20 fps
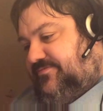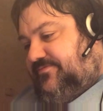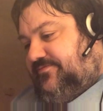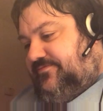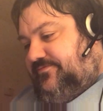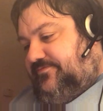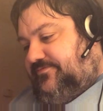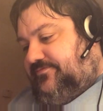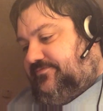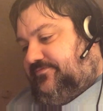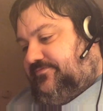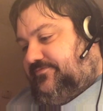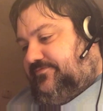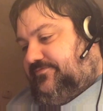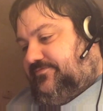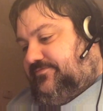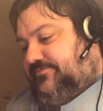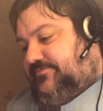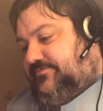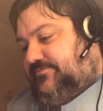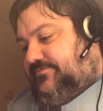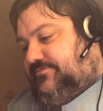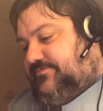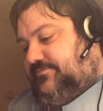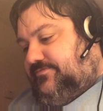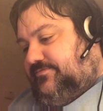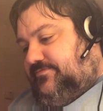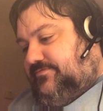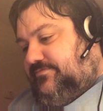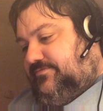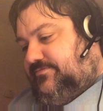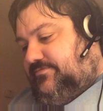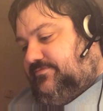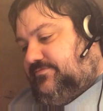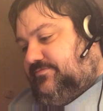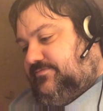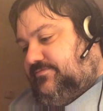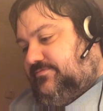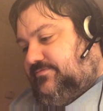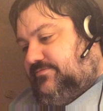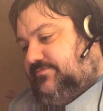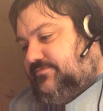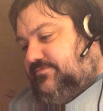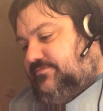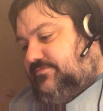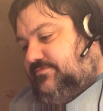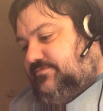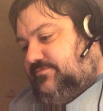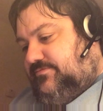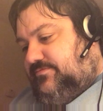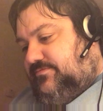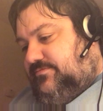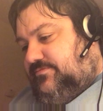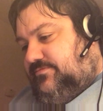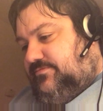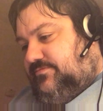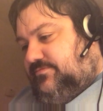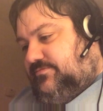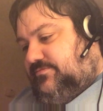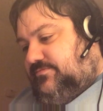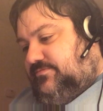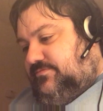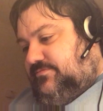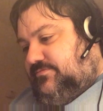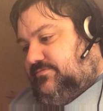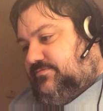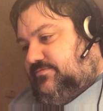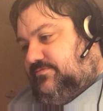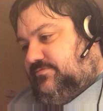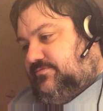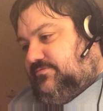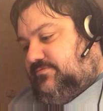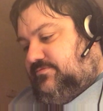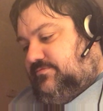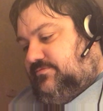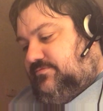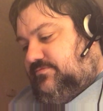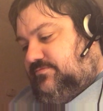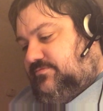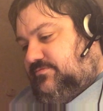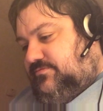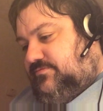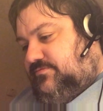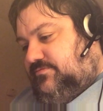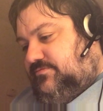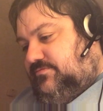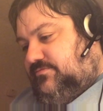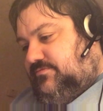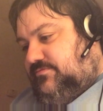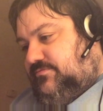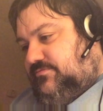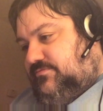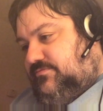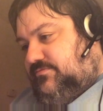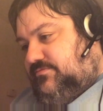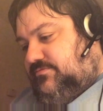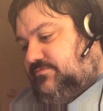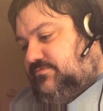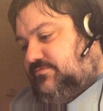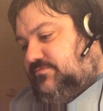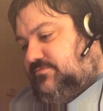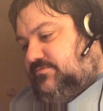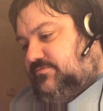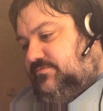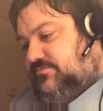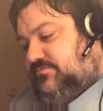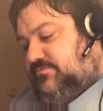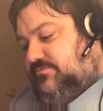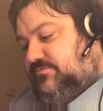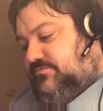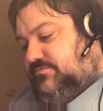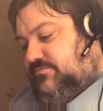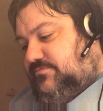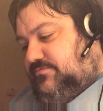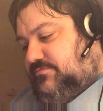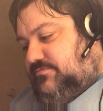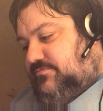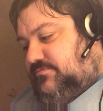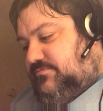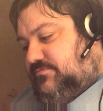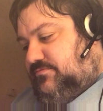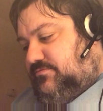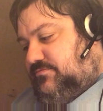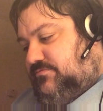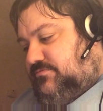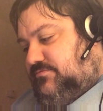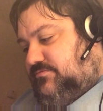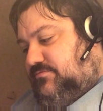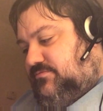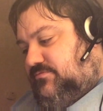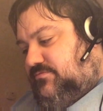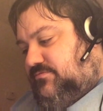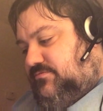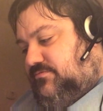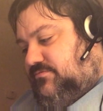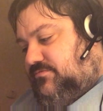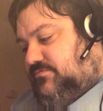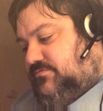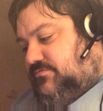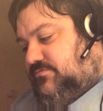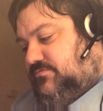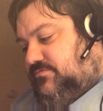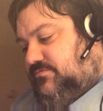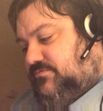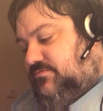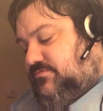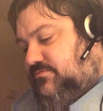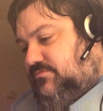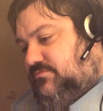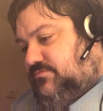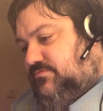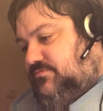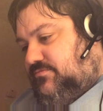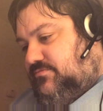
[no speech]